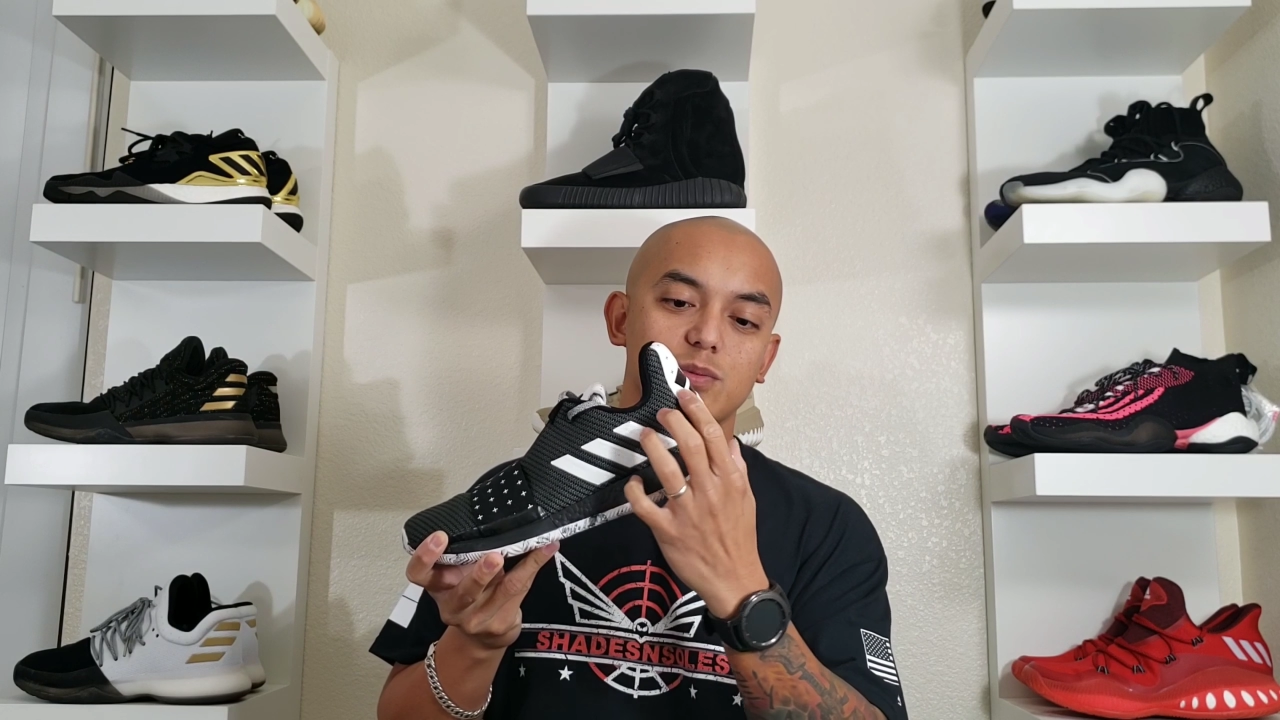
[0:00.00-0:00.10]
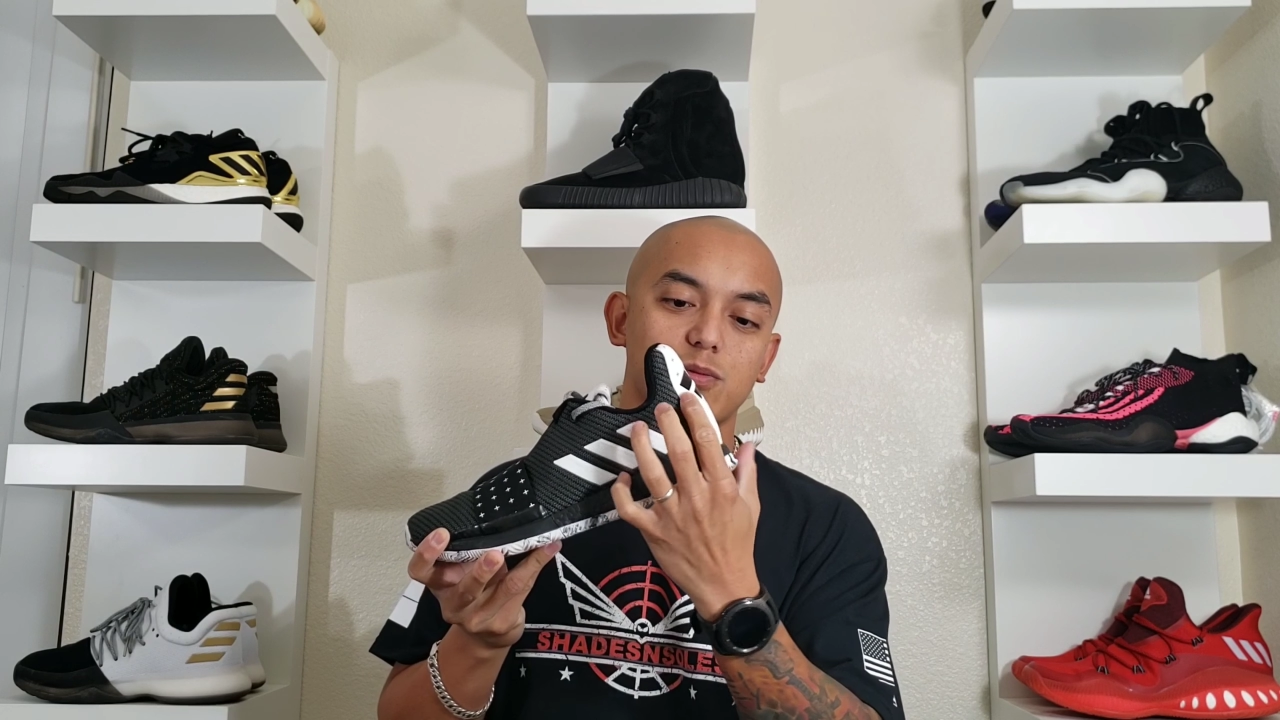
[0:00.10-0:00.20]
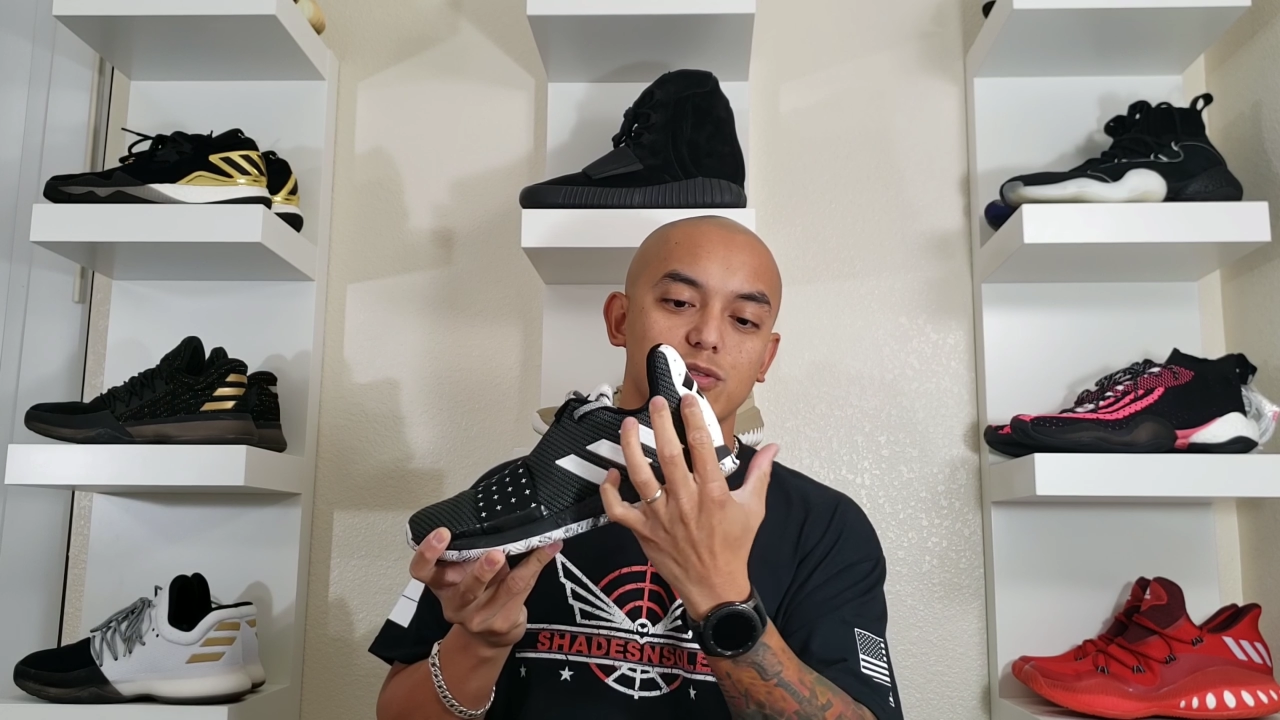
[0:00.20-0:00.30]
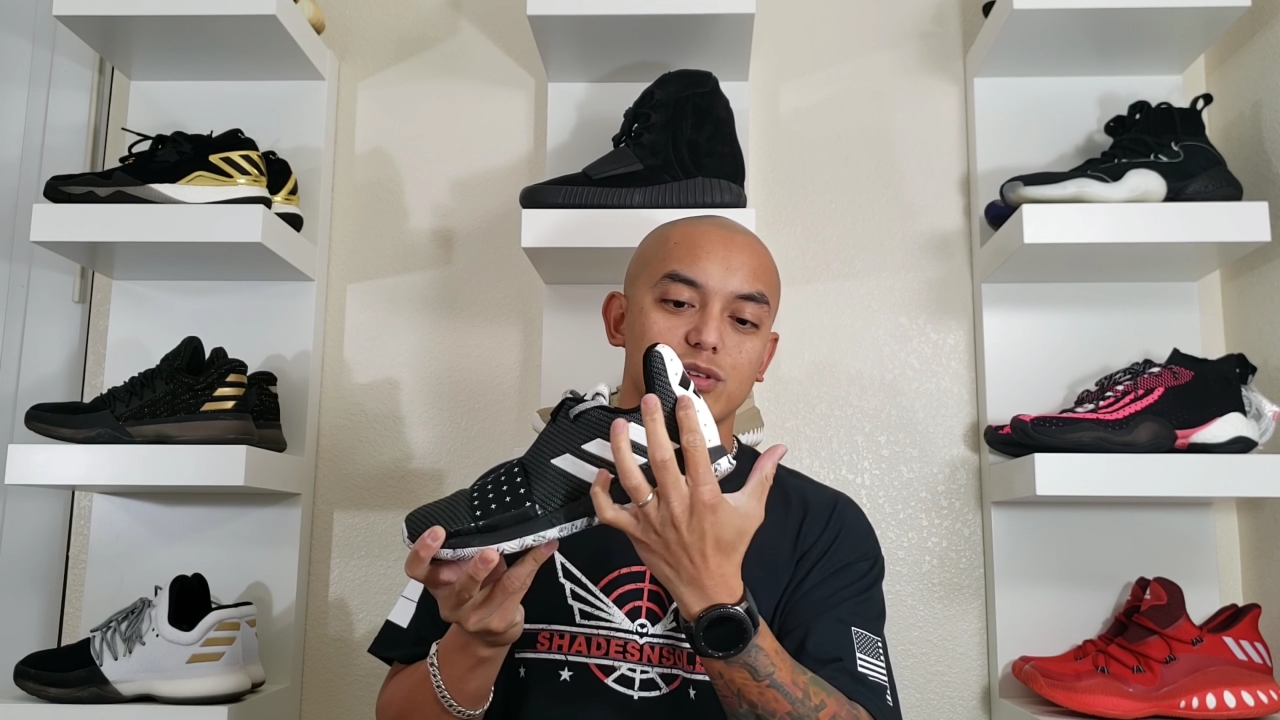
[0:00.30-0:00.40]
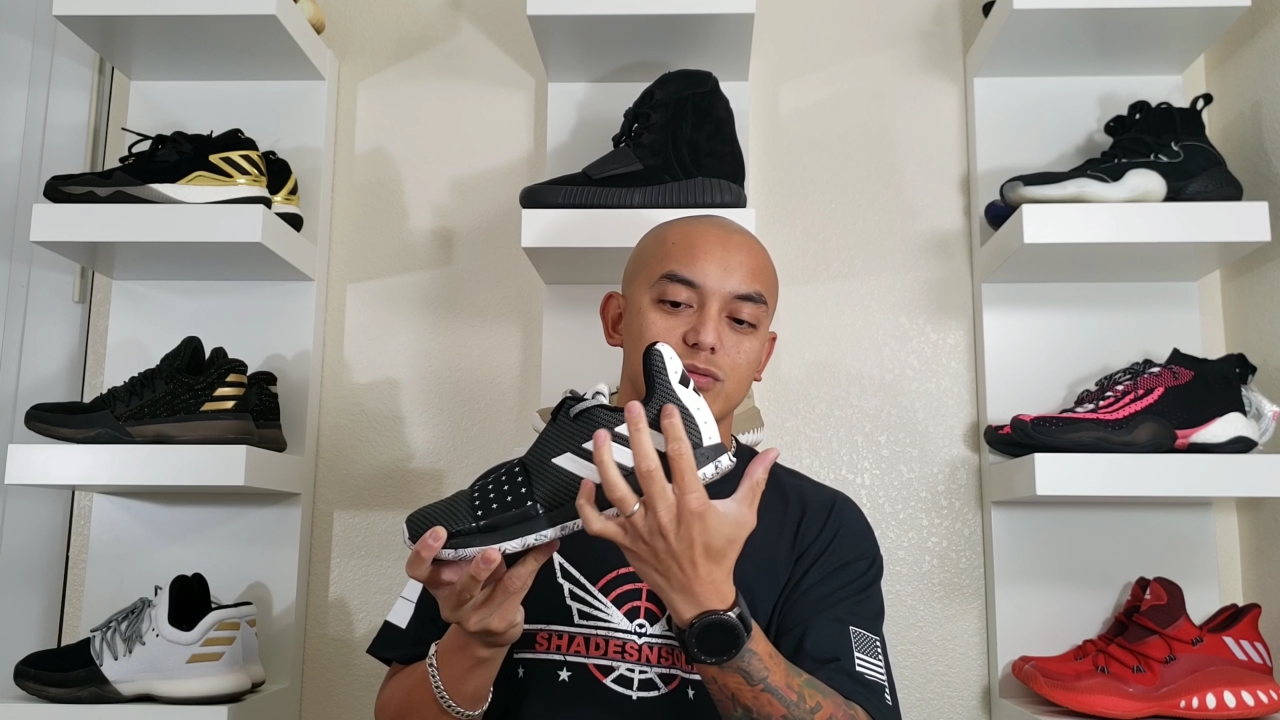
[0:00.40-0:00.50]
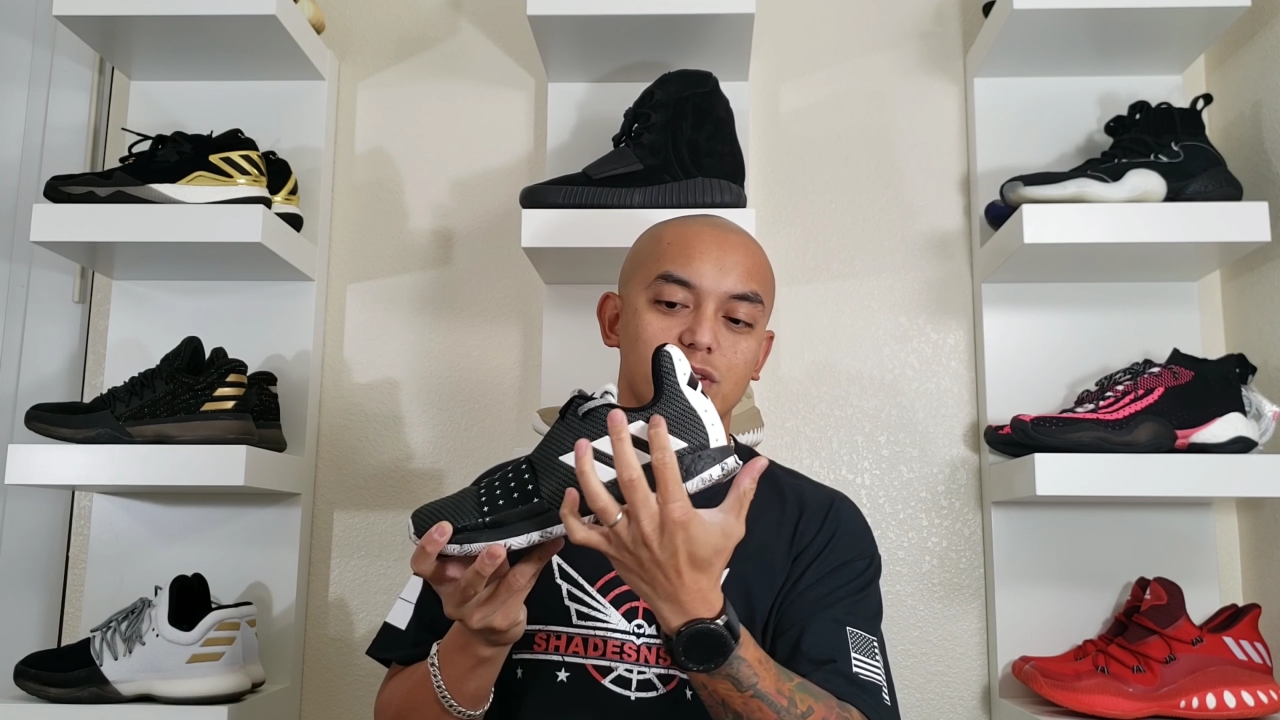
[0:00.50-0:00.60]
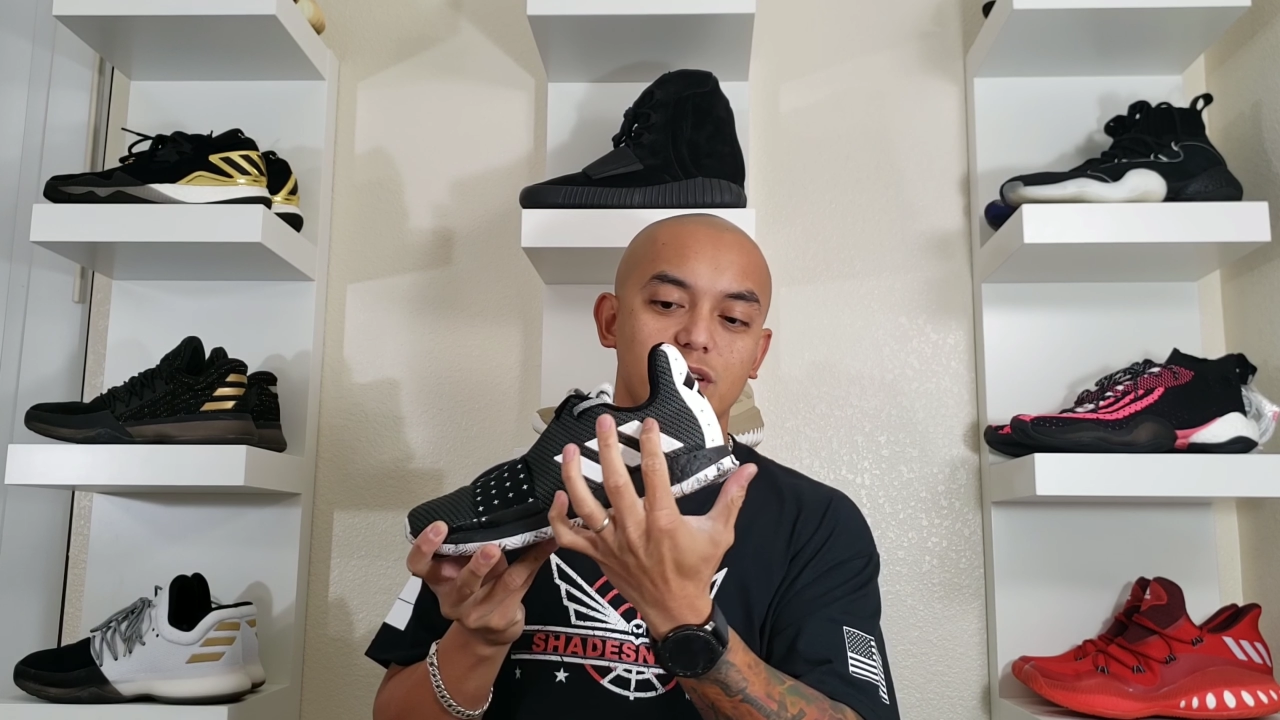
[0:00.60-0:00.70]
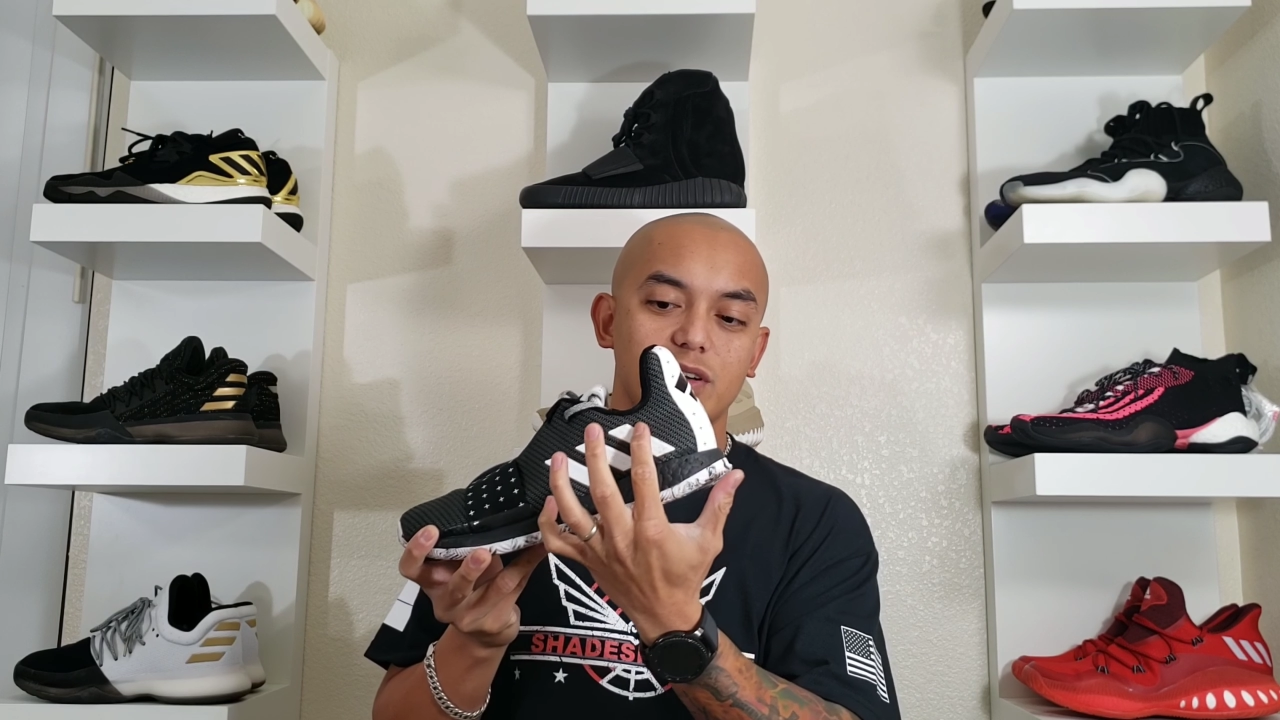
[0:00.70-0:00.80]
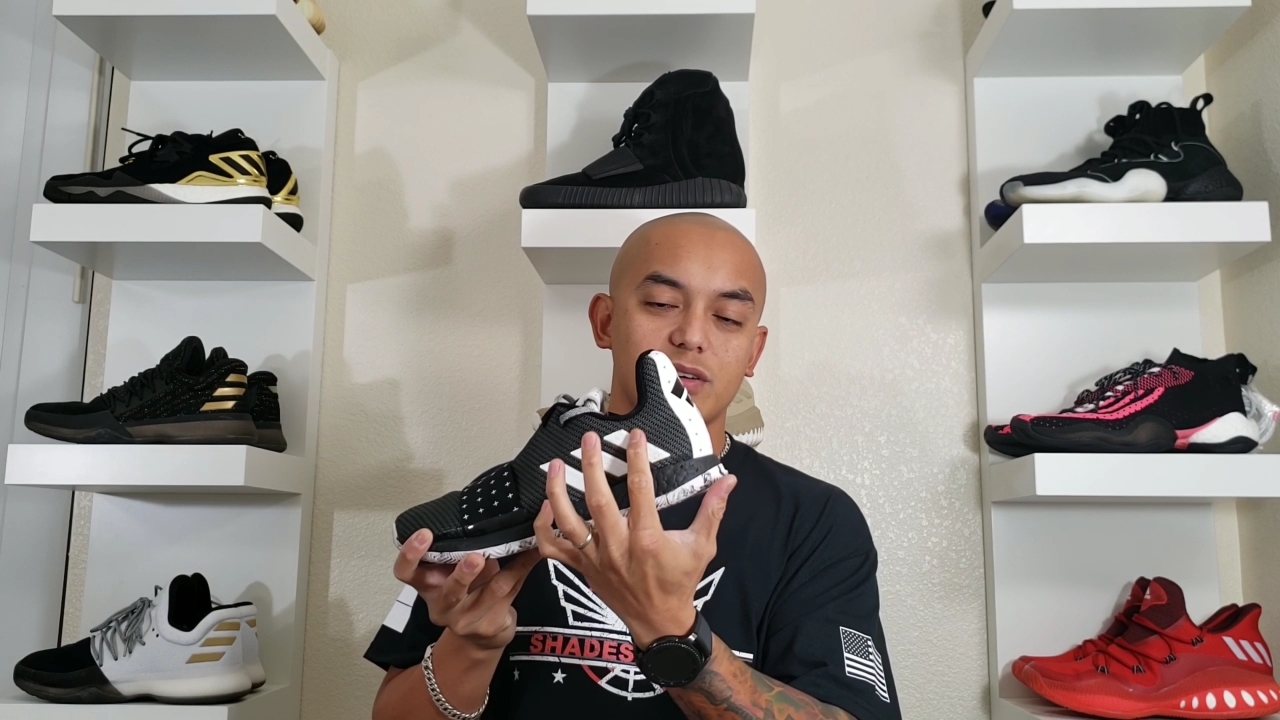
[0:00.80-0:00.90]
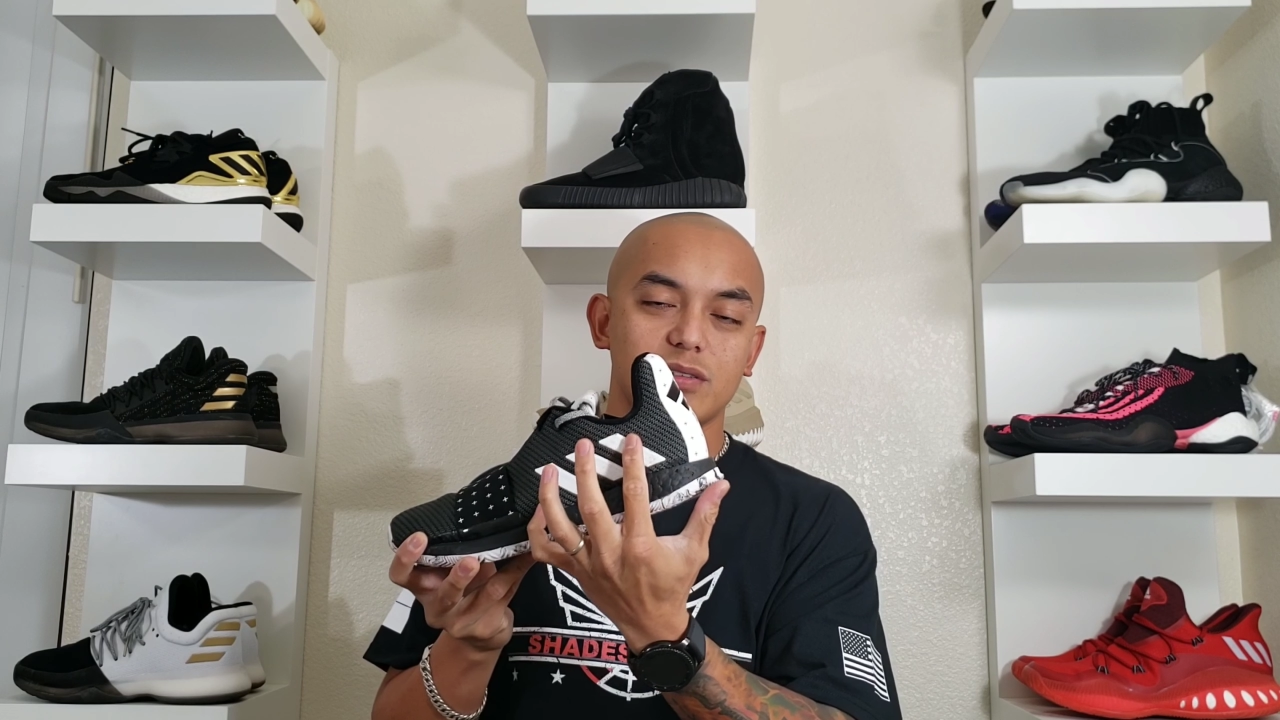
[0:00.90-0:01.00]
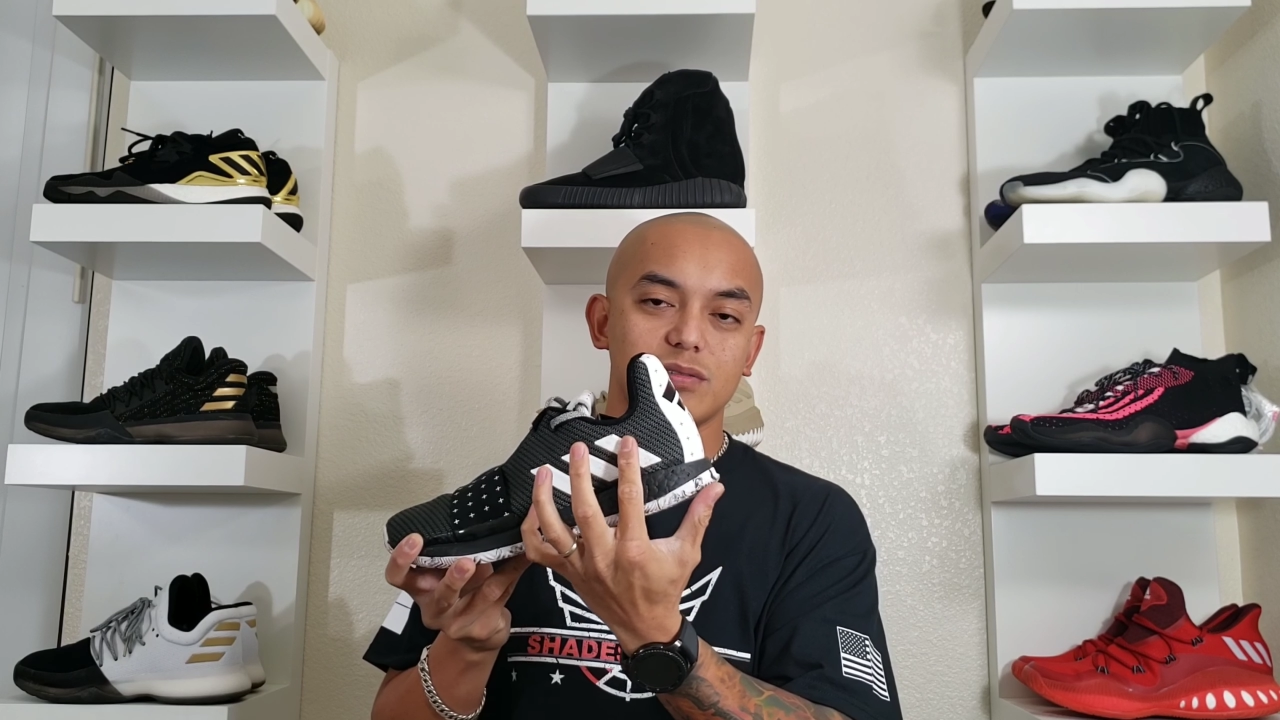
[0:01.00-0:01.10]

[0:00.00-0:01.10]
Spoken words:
portion right here.